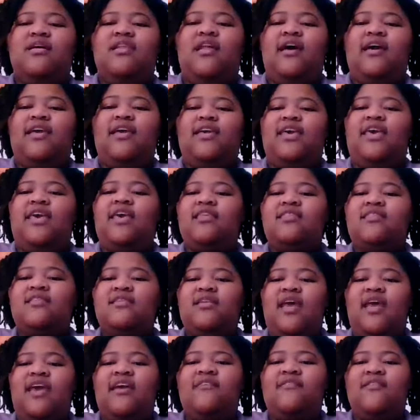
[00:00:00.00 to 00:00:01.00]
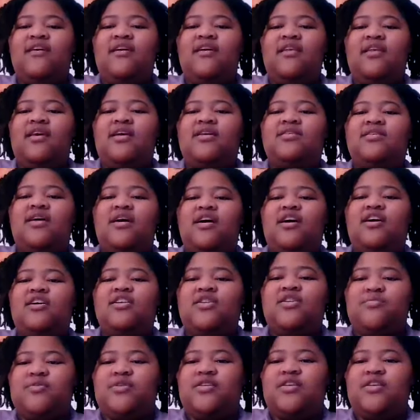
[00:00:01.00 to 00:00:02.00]
Like Keith David is
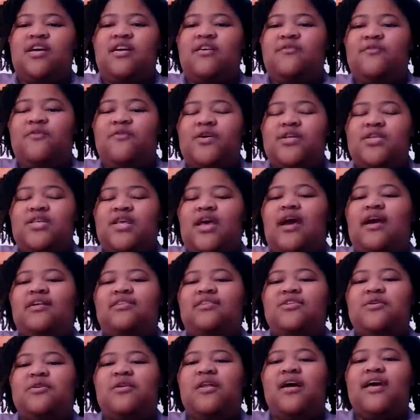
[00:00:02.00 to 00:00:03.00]
100% a voice actor.